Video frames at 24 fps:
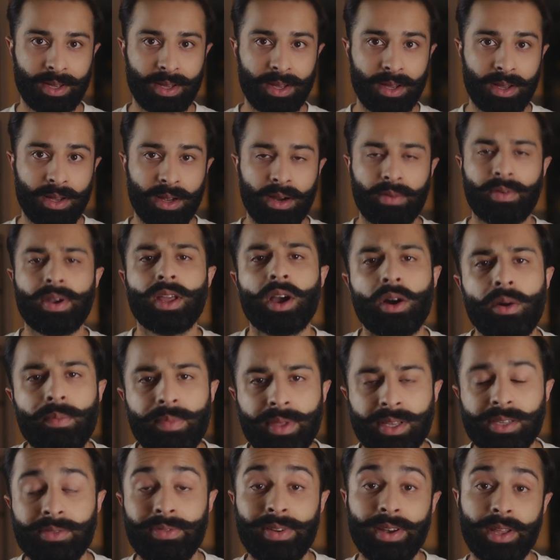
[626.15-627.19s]
I really hope
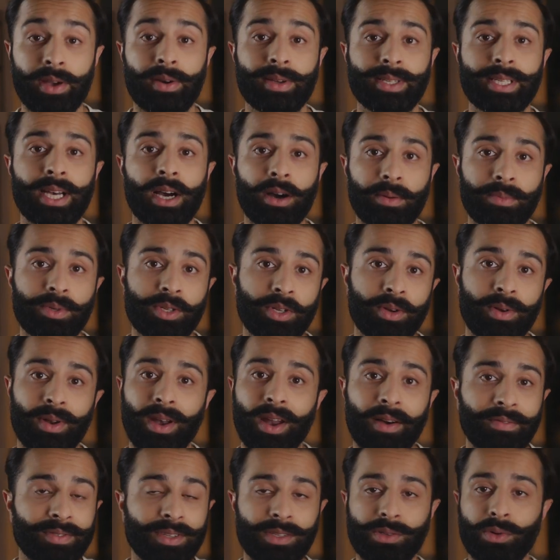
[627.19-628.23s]
this video has helped you. I'd
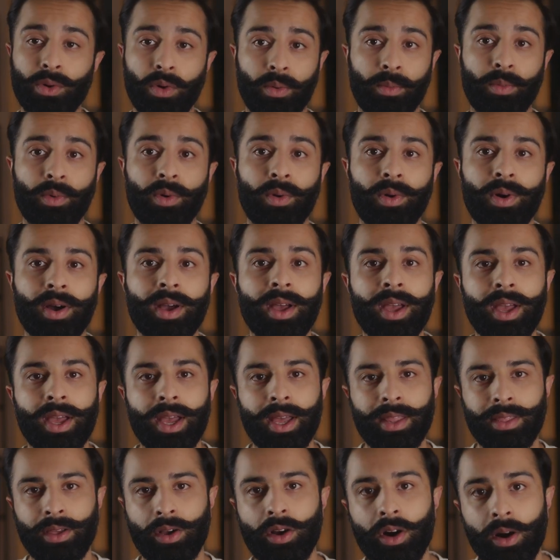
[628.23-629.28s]
love to talk more
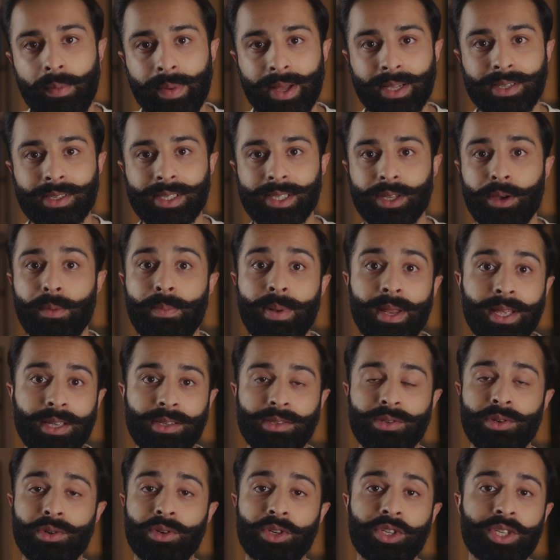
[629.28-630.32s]
in the comments, so please
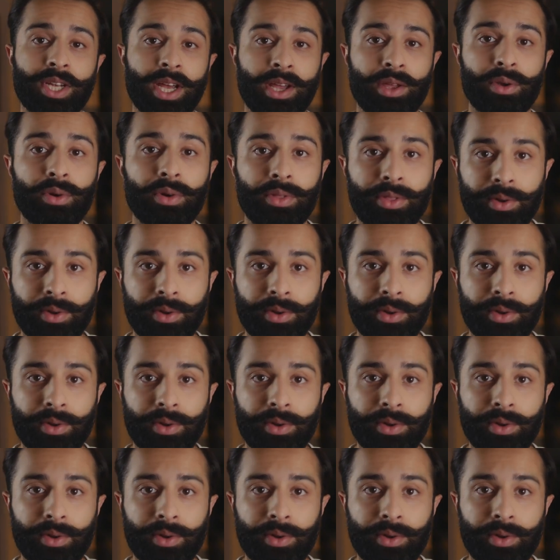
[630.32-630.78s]
do share your